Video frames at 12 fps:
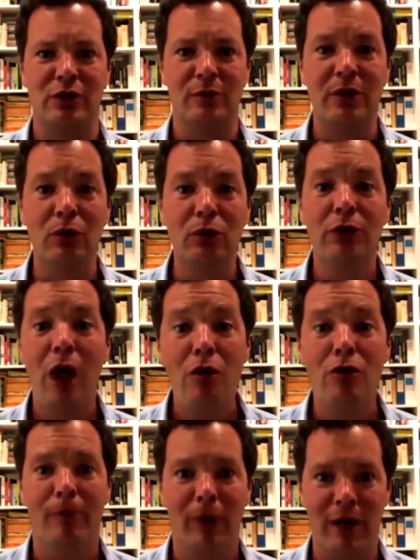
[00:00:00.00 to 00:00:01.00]
We all know the
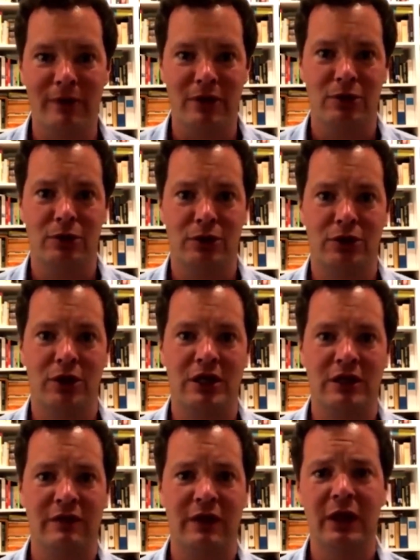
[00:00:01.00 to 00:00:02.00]
Prime Minister's got a
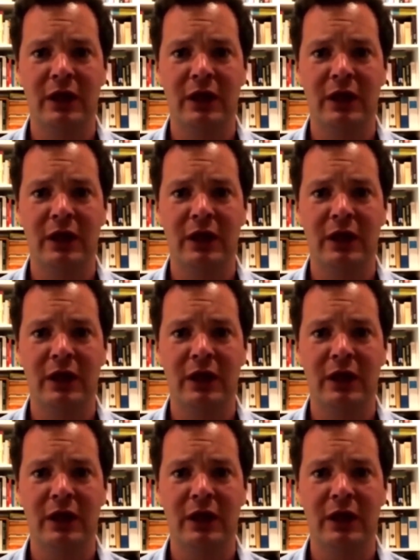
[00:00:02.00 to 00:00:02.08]
scientific